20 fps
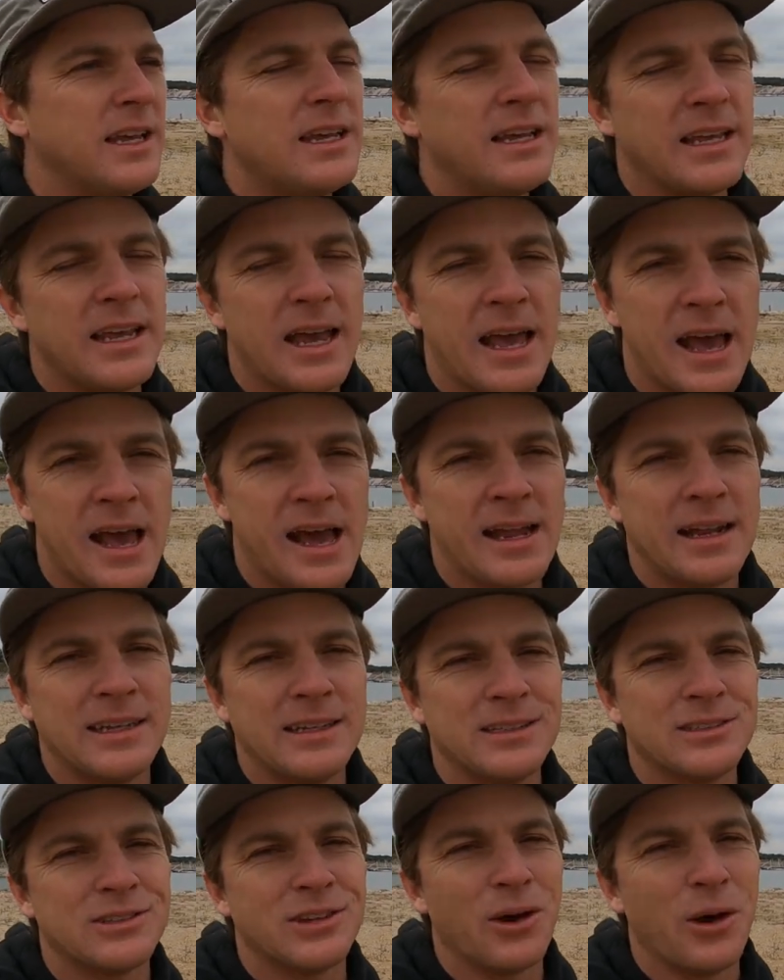He had
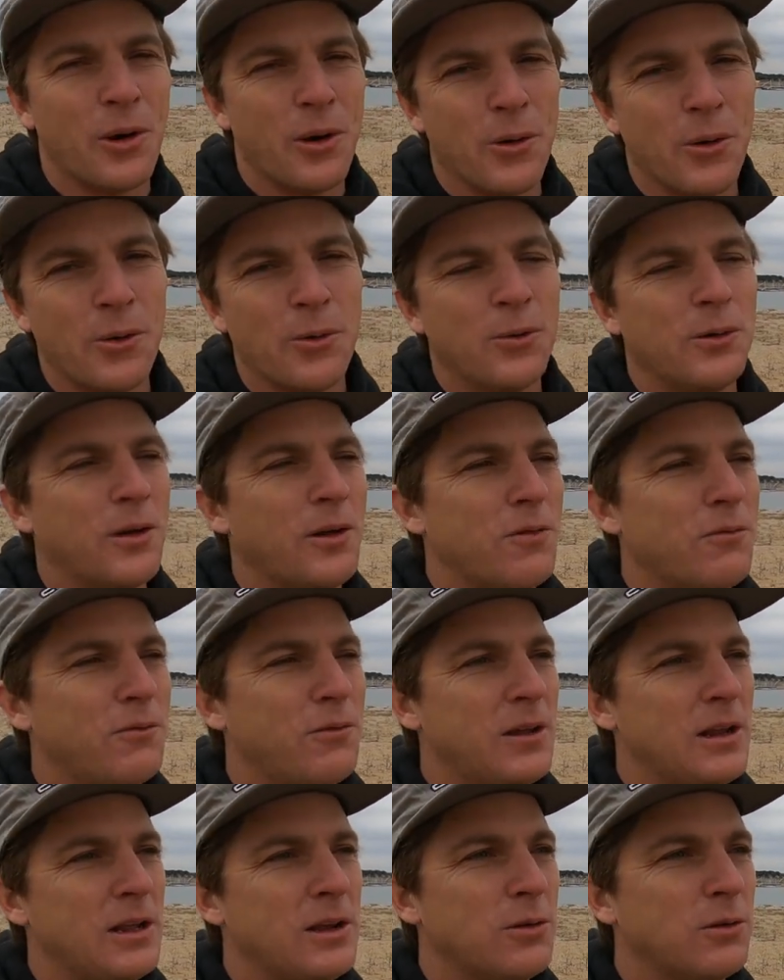his own
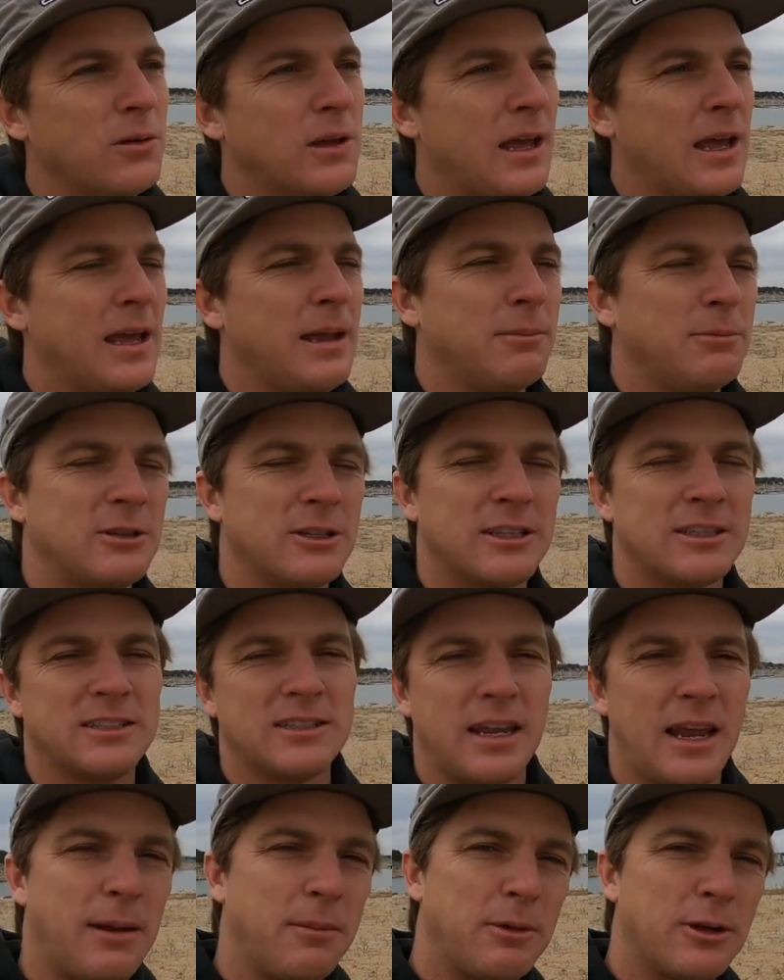video game to the
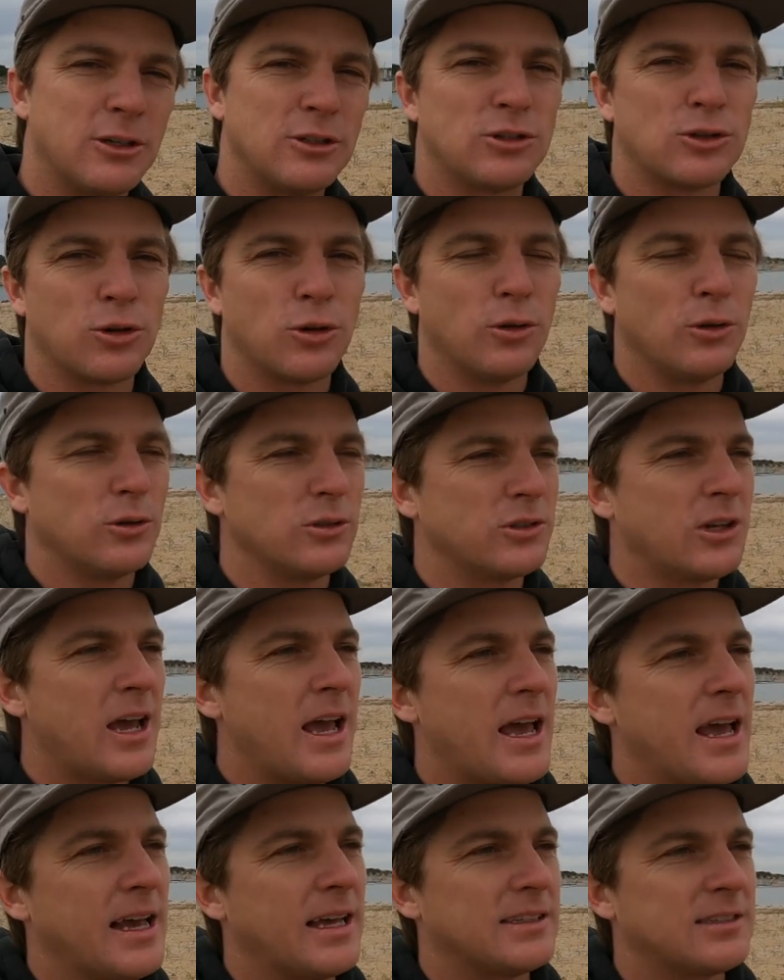same controls
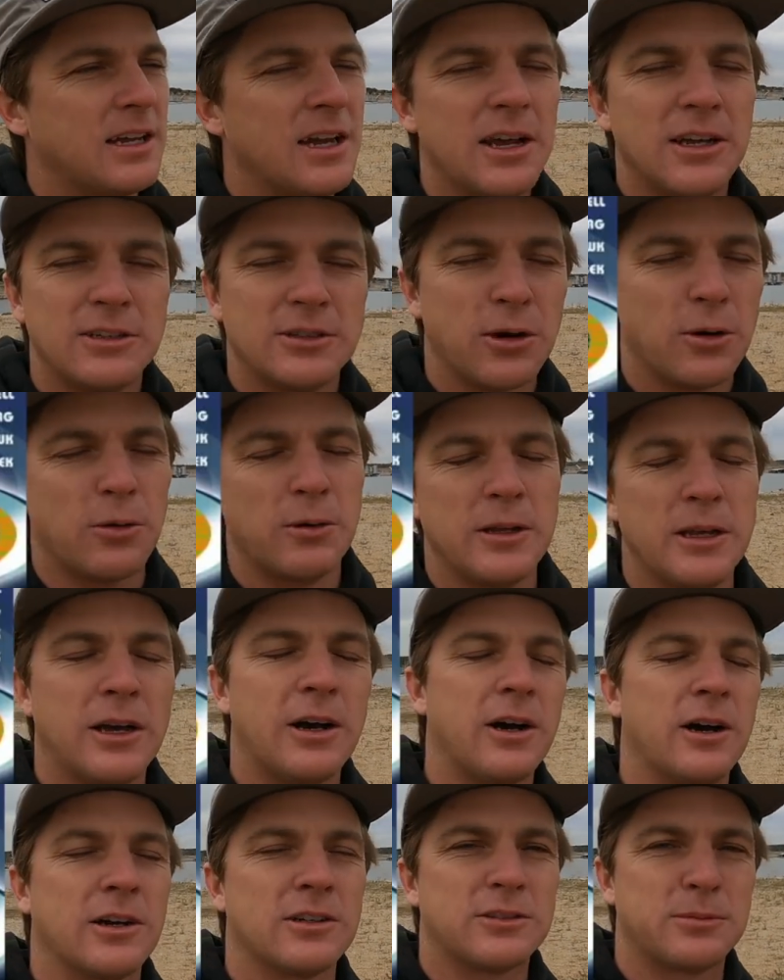as Tony
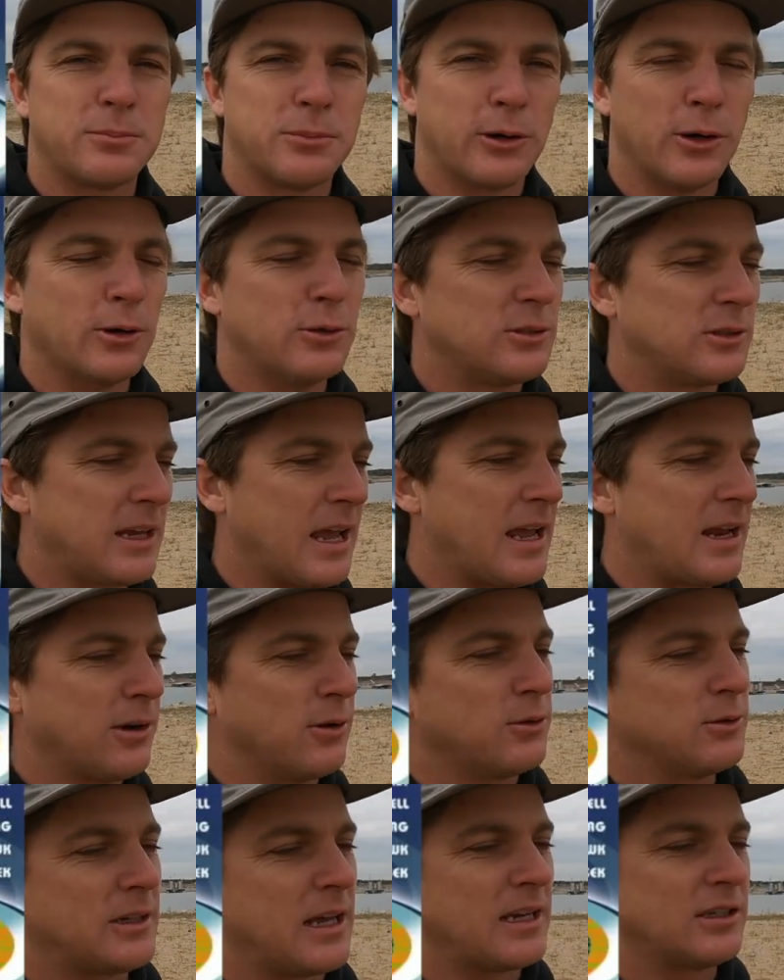Hawk's Pro Skater.
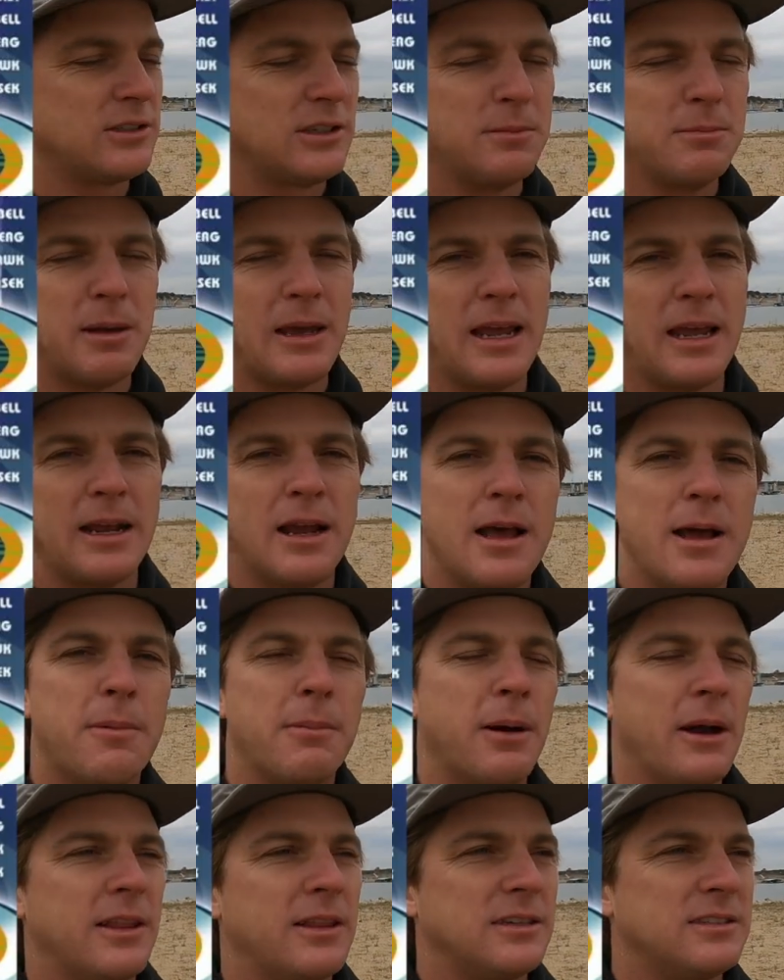It was actually made
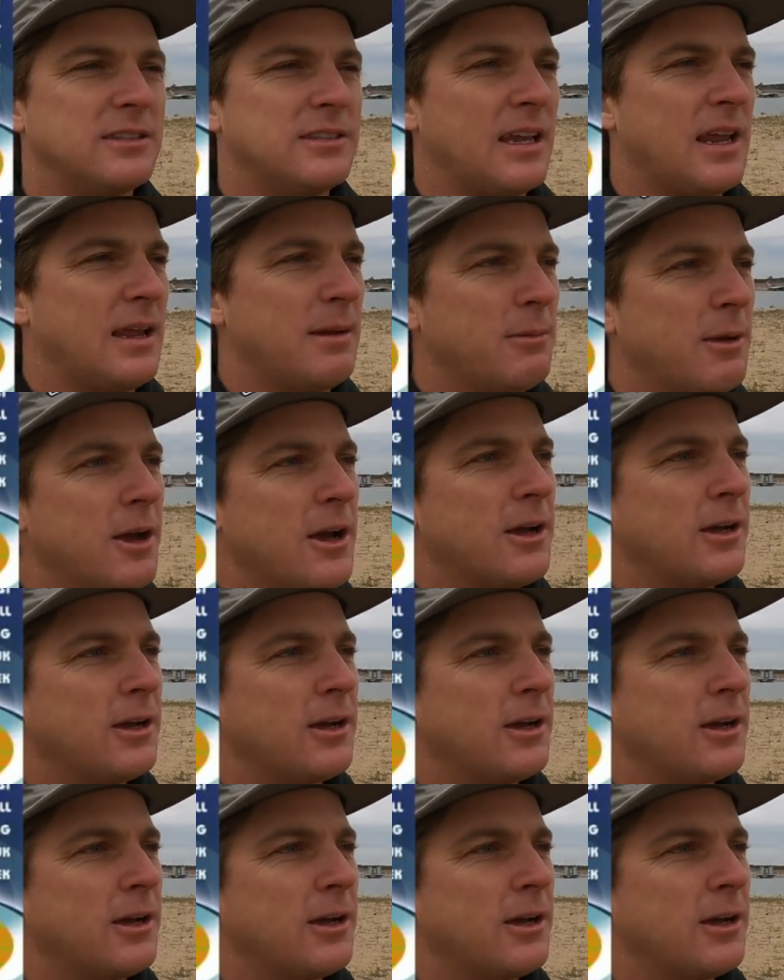by the same